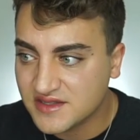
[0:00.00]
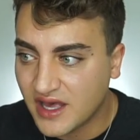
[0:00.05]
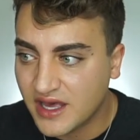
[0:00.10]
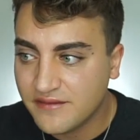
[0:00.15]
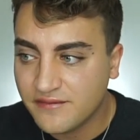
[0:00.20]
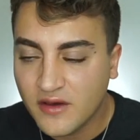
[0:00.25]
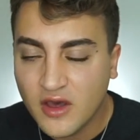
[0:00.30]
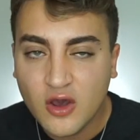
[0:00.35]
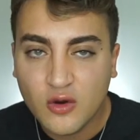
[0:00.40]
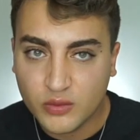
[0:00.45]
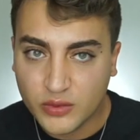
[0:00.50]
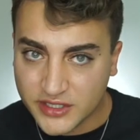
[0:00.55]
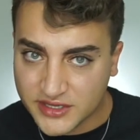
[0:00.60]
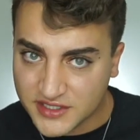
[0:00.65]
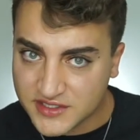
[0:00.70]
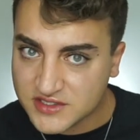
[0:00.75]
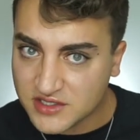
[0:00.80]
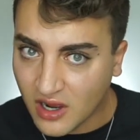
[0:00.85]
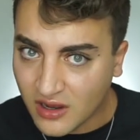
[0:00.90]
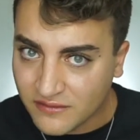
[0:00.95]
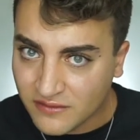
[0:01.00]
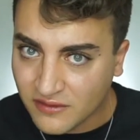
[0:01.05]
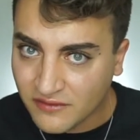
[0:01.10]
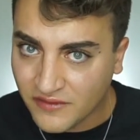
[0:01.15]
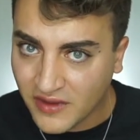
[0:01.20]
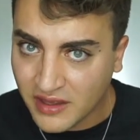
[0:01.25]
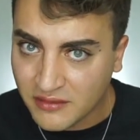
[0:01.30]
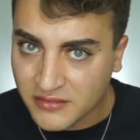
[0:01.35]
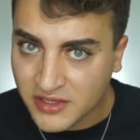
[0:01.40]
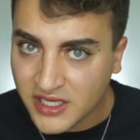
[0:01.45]
life with the Stauffer
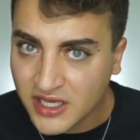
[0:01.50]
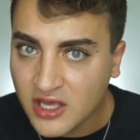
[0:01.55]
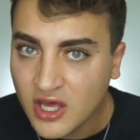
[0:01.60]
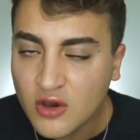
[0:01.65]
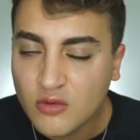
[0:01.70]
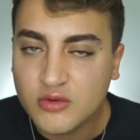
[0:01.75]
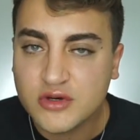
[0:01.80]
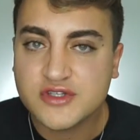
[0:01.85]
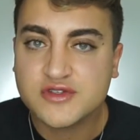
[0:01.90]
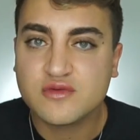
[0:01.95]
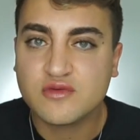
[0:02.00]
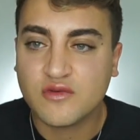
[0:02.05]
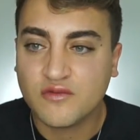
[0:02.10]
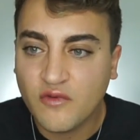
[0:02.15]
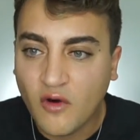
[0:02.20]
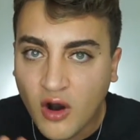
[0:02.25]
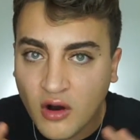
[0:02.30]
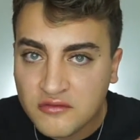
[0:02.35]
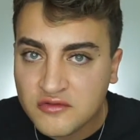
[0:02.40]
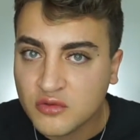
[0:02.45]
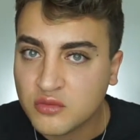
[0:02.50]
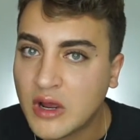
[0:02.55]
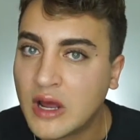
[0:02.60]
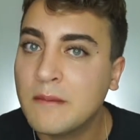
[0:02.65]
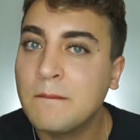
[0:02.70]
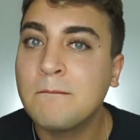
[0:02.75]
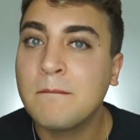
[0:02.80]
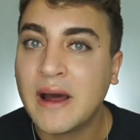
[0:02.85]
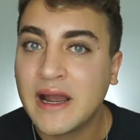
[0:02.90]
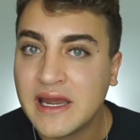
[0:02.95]
family was revolved
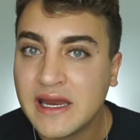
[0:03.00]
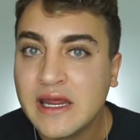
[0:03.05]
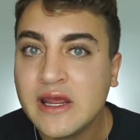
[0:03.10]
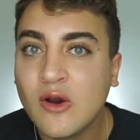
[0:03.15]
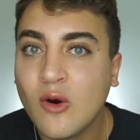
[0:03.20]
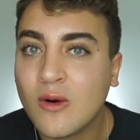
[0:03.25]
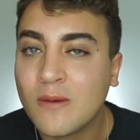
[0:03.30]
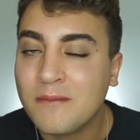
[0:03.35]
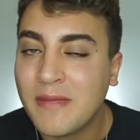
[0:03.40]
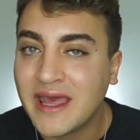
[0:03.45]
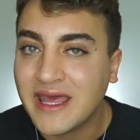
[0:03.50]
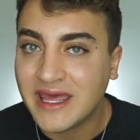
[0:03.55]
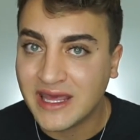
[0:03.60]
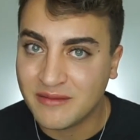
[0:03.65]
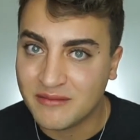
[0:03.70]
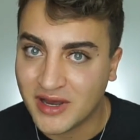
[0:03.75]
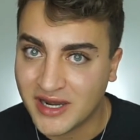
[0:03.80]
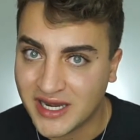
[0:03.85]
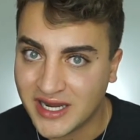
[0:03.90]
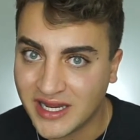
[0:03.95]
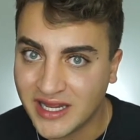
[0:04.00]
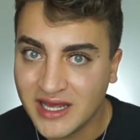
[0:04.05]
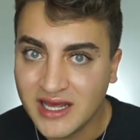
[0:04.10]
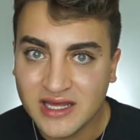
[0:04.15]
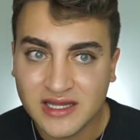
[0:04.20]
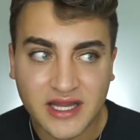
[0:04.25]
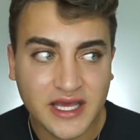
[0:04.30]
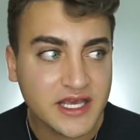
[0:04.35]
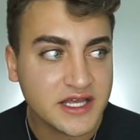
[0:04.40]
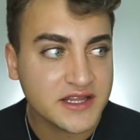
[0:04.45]
around money or making money.
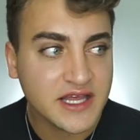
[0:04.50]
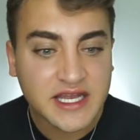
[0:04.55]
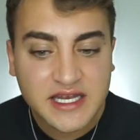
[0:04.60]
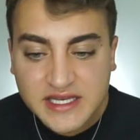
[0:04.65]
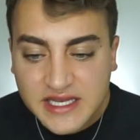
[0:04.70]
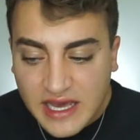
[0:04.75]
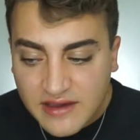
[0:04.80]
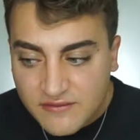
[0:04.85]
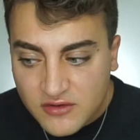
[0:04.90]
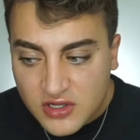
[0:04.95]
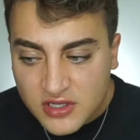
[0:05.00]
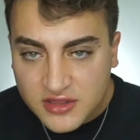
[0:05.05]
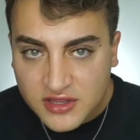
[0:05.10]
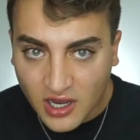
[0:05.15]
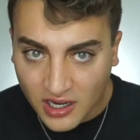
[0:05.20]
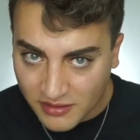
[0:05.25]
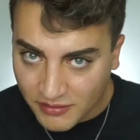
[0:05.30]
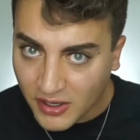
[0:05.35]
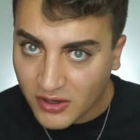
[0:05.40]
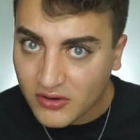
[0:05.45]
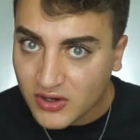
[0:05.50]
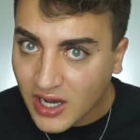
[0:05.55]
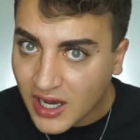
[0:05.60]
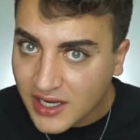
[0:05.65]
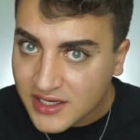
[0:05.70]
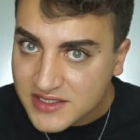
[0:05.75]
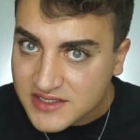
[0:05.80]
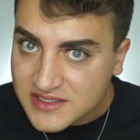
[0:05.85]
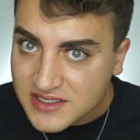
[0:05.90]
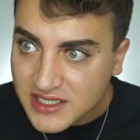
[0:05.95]
Like they never thought about
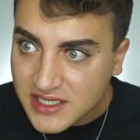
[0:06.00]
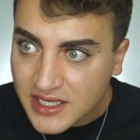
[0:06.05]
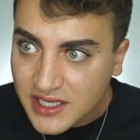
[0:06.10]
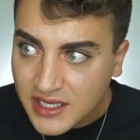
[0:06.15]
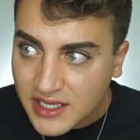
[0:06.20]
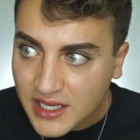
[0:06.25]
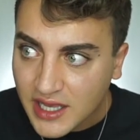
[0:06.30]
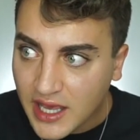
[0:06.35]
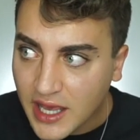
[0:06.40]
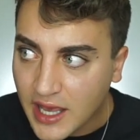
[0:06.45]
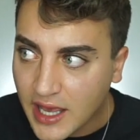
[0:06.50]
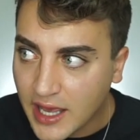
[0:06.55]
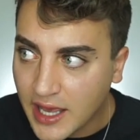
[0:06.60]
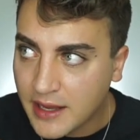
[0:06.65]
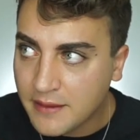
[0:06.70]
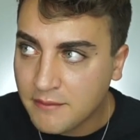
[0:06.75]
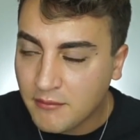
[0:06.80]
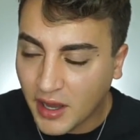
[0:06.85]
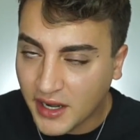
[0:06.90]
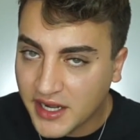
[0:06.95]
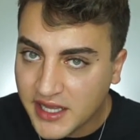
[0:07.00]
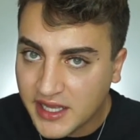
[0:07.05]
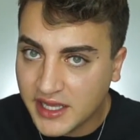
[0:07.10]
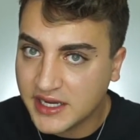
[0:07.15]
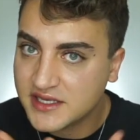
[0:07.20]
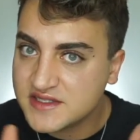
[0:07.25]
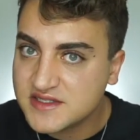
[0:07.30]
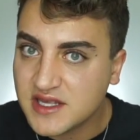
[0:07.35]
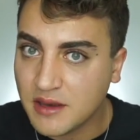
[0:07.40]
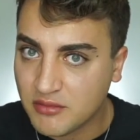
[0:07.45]
Huxley and money in
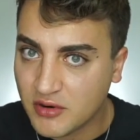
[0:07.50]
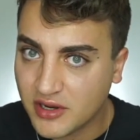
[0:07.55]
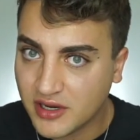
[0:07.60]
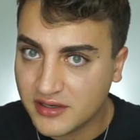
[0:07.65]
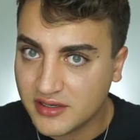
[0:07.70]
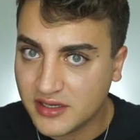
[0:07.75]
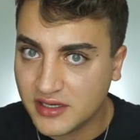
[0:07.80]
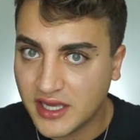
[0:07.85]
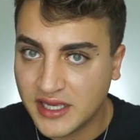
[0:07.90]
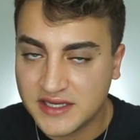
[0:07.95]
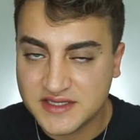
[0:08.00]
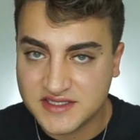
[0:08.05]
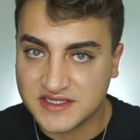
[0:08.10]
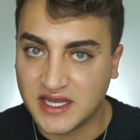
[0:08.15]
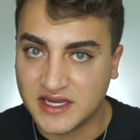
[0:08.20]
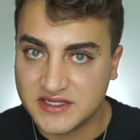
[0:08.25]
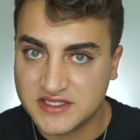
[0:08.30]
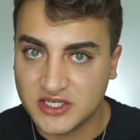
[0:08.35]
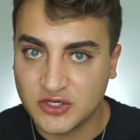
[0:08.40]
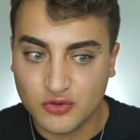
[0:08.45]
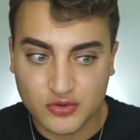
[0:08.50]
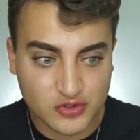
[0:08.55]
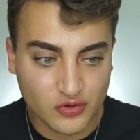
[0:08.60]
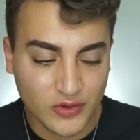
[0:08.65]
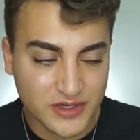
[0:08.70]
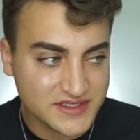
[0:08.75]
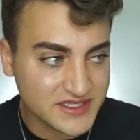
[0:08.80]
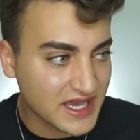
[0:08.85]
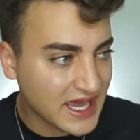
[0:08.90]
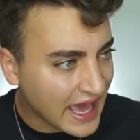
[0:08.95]
a separate instance. It was
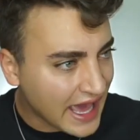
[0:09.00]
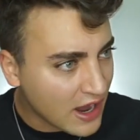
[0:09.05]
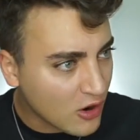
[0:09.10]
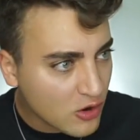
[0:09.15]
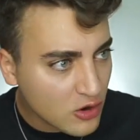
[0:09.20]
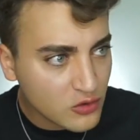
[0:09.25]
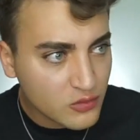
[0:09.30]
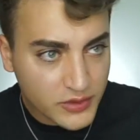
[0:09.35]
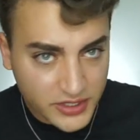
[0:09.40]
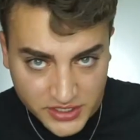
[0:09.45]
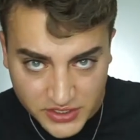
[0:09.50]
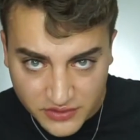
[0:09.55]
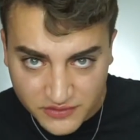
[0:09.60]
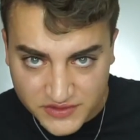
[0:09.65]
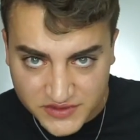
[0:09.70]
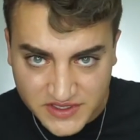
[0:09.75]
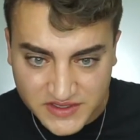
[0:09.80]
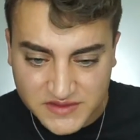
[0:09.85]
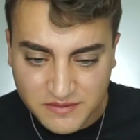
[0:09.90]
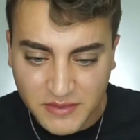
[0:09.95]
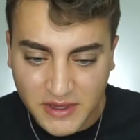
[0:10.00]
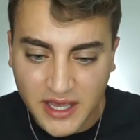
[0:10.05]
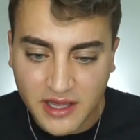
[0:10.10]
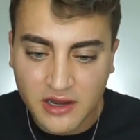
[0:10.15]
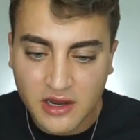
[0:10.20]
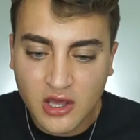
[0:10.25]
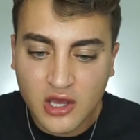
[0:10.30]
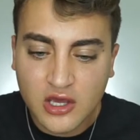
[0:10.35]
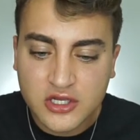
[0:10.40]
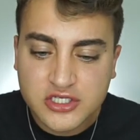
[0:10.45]
always like, how can we use this
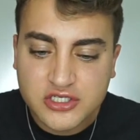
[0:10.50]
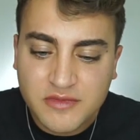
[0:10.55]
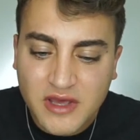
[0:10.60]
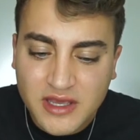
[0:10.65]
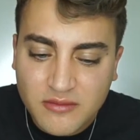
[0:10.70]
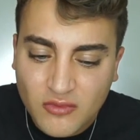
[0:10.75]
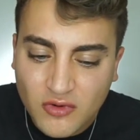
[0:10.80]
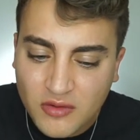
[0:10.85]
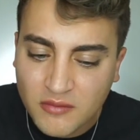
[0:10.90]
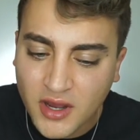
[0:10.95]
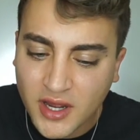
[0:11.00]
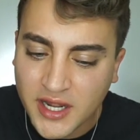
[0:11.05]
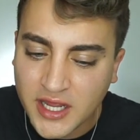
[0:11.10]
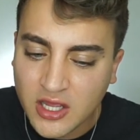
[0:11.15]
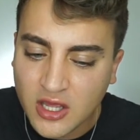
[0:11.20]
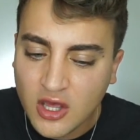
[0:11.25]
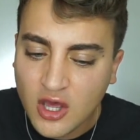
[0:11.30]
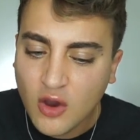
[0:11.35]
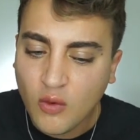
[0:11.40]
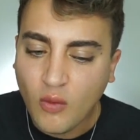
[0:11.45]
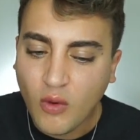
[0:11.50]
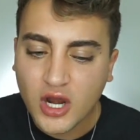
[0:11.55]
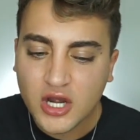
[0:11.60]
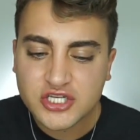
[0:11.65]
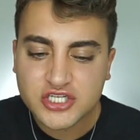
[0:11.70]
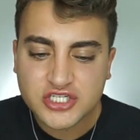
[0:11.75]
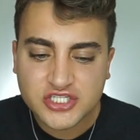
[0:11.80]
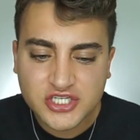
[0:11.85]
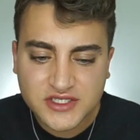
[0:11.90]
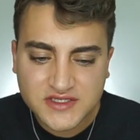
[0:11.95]
man to make more money?
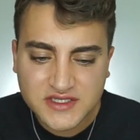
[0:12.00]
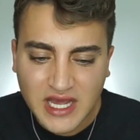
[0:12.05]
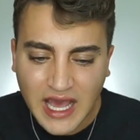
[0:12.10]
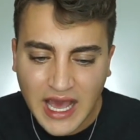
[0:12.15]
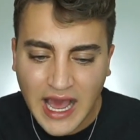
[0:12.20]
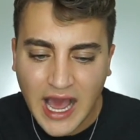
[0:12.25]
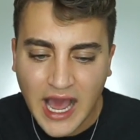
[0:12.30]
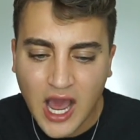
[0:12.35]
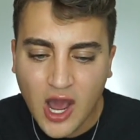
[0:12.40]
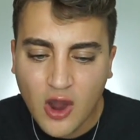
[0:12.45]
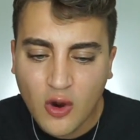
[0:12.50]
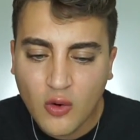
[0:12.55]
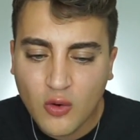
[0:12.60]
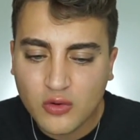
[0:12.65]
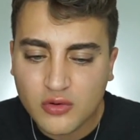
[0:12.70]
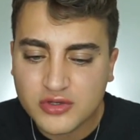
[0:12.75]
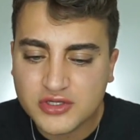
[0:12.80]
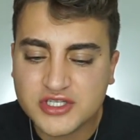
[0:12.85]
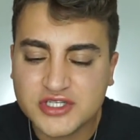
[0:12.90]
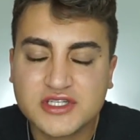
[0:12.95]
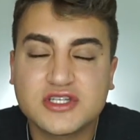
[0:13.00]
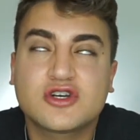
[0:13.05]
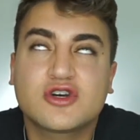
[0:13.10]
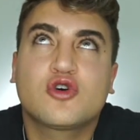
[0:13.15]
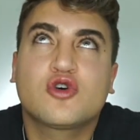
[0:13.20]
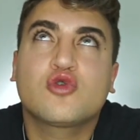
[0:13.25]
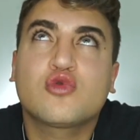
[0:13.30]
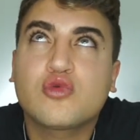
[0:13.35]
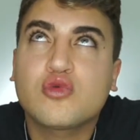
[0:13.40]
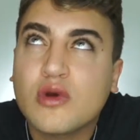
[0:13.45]
Watch just how just
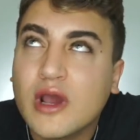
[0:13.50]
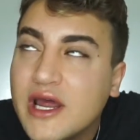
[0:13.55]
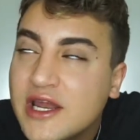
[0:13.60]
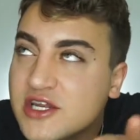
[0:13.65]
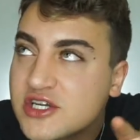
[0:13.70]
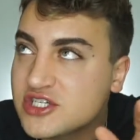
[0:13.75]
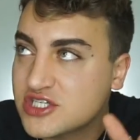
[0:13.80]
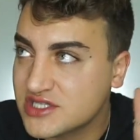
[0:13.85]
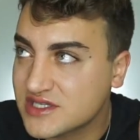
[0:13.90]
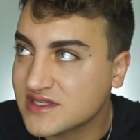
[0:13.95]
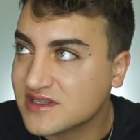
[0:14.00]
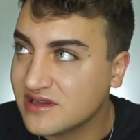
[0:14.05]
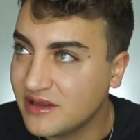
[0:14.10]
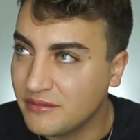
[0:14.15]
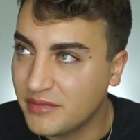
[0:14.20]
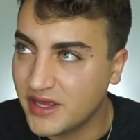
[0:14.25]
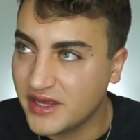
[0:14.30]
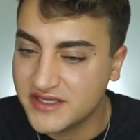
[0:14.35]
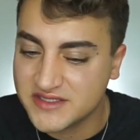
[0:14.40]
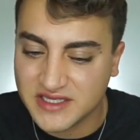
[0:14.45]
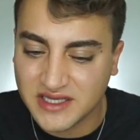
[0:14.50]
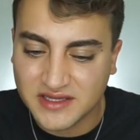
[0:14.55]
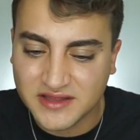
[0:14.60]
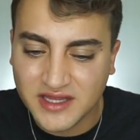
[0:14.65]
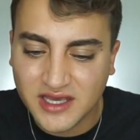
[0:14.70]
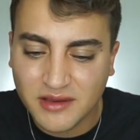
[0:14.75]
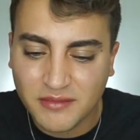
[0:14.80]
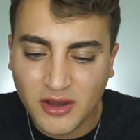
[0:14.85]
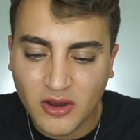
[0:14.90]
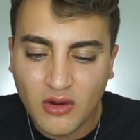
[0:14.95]
cringe this clip is and
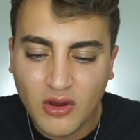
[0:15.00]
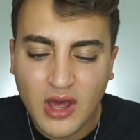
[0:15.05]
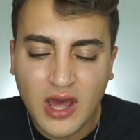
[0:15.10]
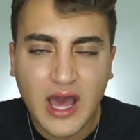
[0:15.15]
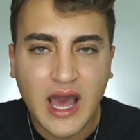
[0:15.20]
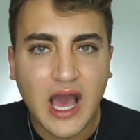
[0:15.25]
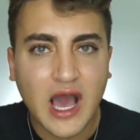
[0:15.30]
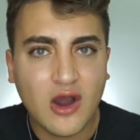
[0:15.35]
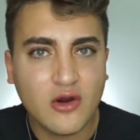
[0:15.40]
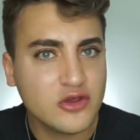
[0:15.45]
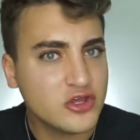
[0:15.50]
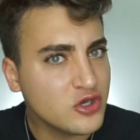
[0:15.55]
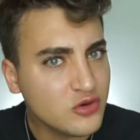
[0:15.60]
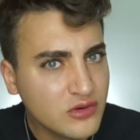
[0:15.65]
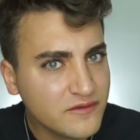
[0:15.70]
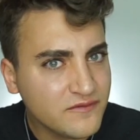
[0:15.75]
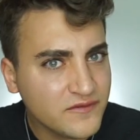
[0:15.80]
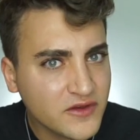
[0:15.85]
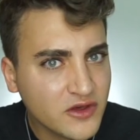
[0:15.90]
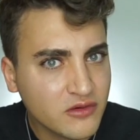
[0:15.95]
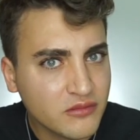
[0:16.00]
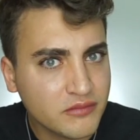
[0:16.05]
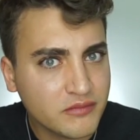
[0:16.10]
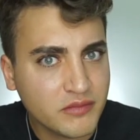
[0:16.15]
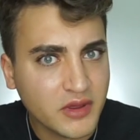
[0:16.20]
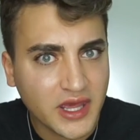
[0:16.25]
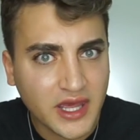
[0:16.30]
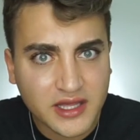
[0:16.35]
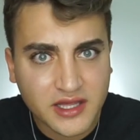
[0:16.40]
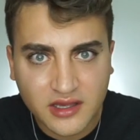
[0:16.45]
think about how you would feel
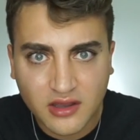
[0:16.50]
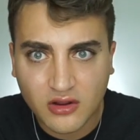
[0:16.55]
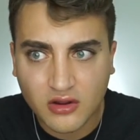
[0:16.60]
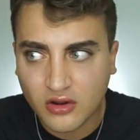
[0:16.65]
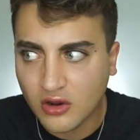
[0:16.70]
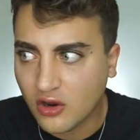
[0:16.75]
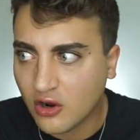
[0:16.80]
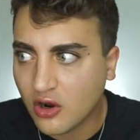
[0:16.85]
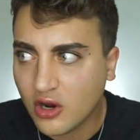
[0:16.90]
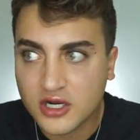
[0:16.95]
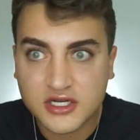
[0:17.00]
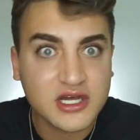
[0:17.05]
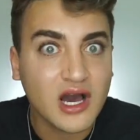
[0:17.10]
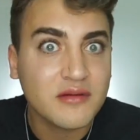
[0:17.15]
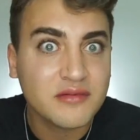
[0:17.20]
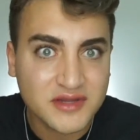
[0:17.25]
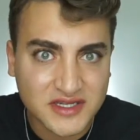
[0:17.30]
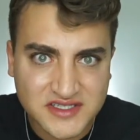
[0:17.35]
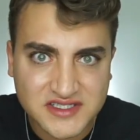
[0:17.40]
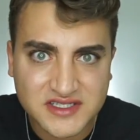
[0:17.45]
being her adopted